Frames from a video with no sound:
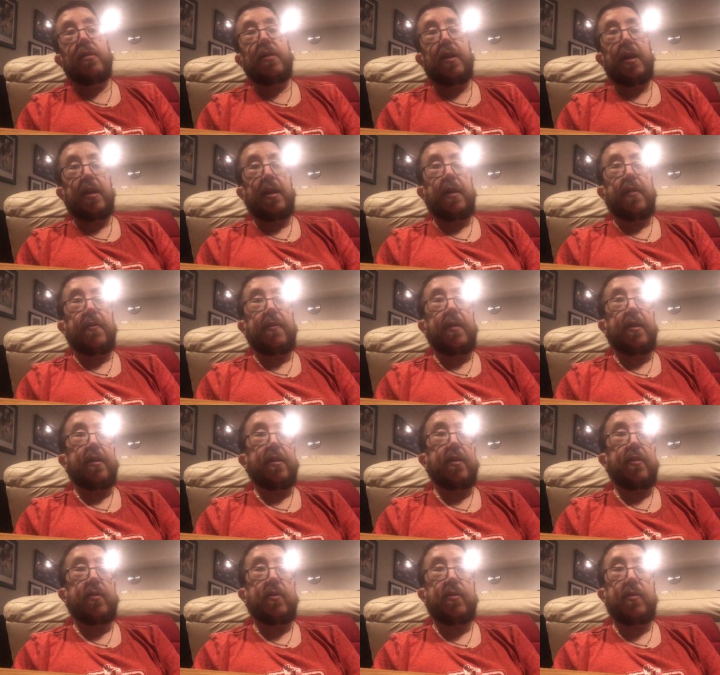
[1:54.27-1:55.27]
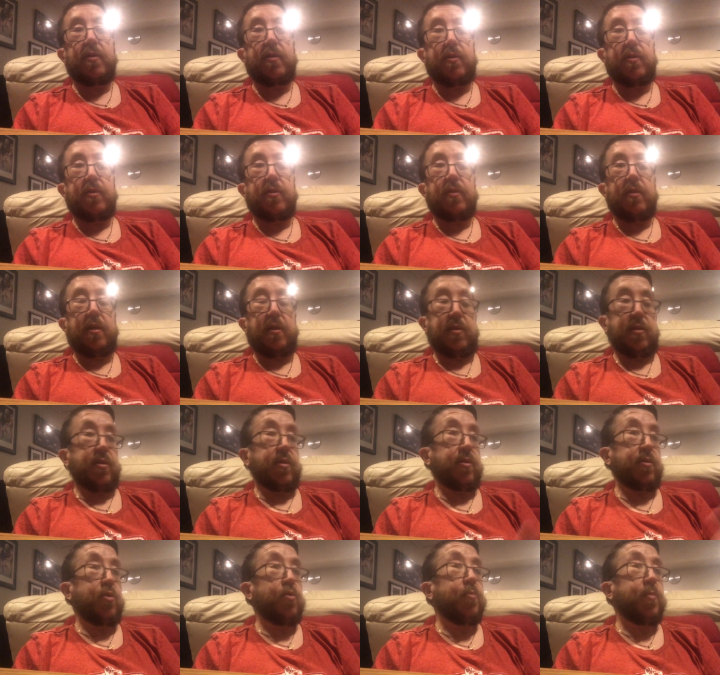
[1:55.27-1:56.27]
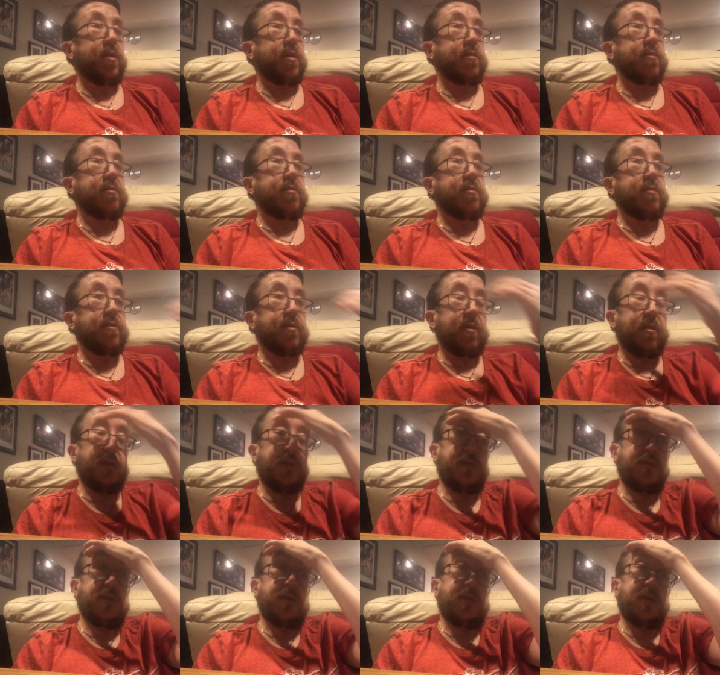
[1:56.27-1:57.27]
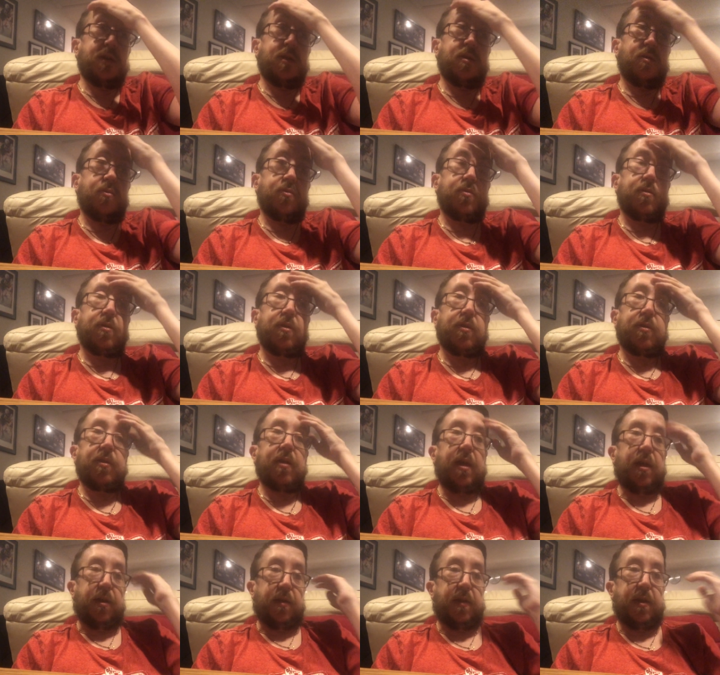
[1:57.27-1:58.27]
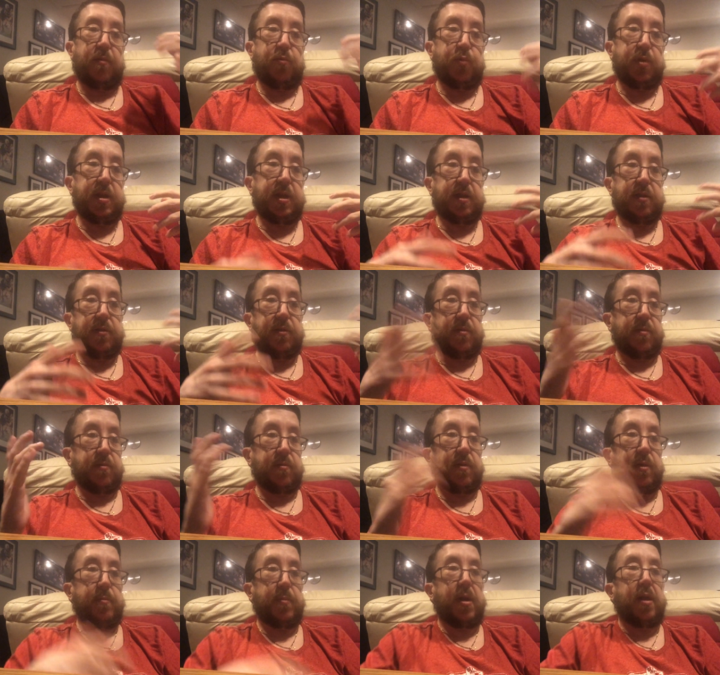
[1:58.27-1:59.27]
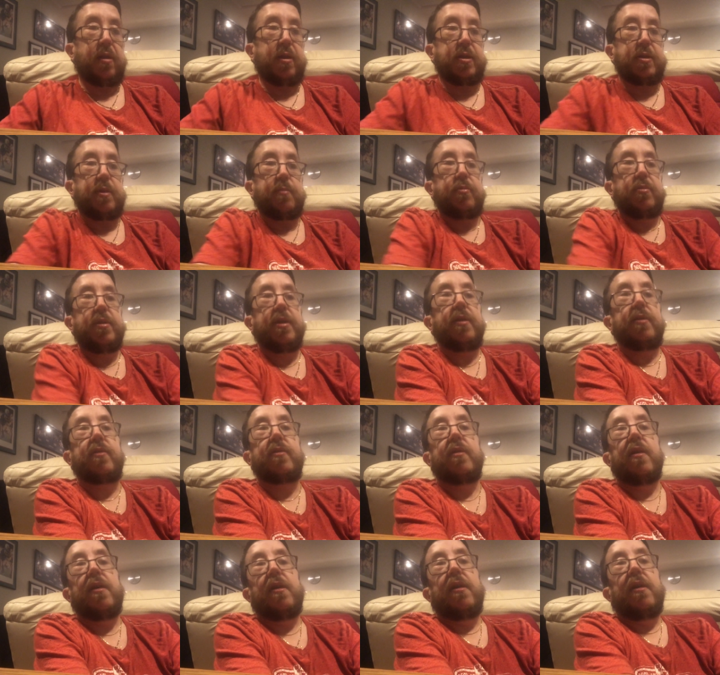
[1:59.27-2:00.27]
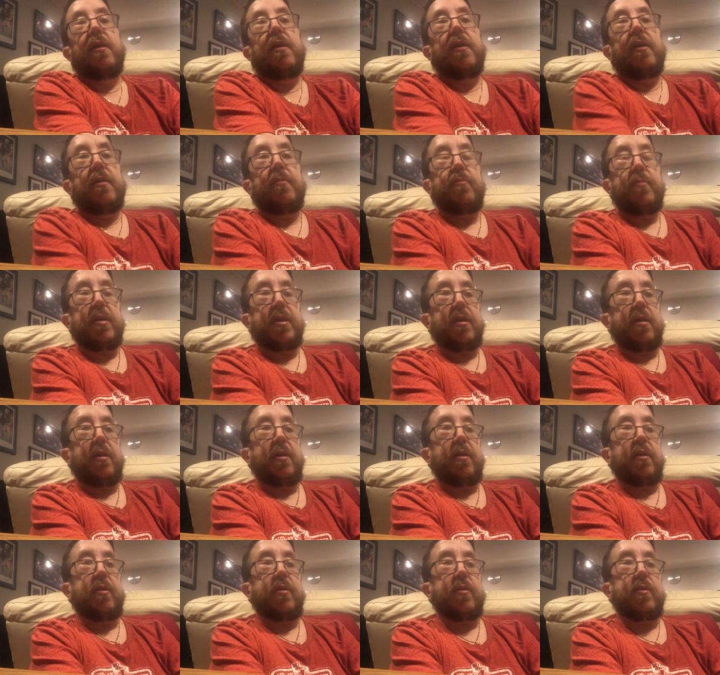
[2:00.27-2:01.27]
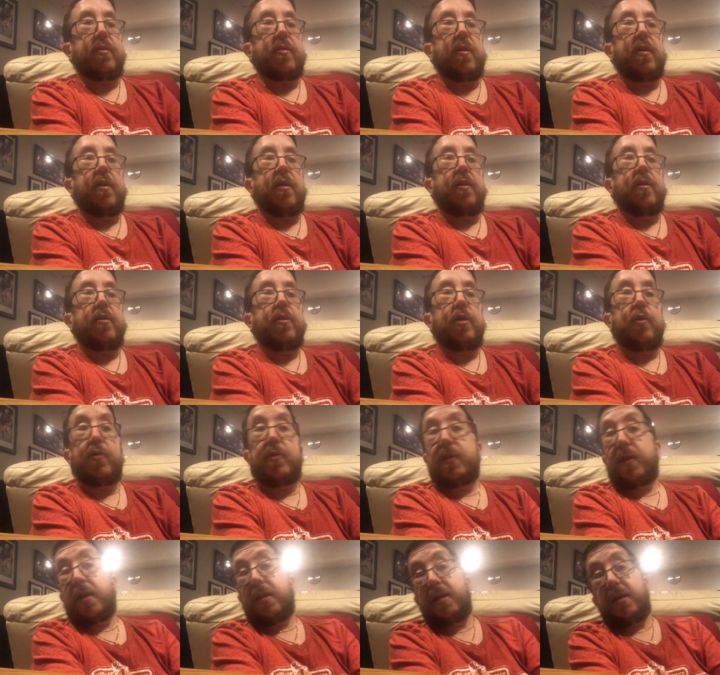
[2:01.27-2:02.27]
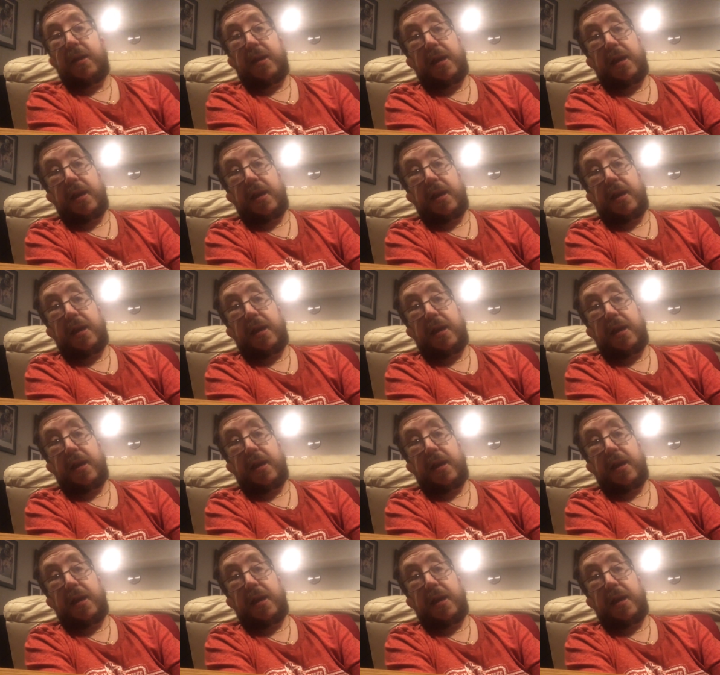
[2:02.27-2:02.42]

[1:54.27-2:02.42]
And I think it's stupid to say that we need to abolish the police because you send in a